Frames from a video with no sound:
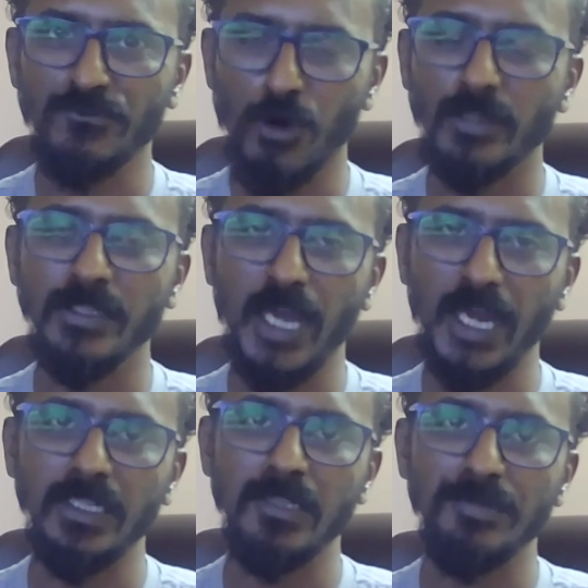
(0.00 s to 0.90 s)
for the
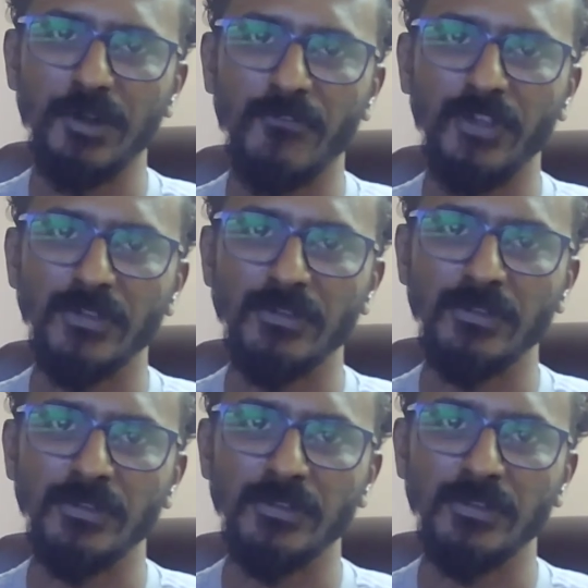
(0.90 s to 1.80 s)
it
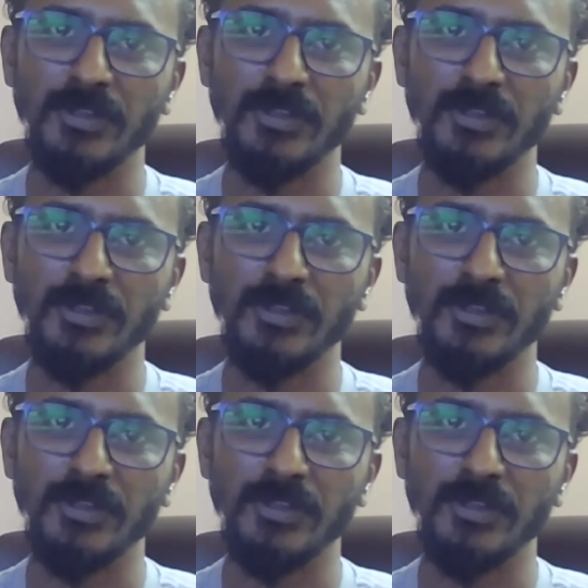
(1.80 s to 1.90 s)
professionals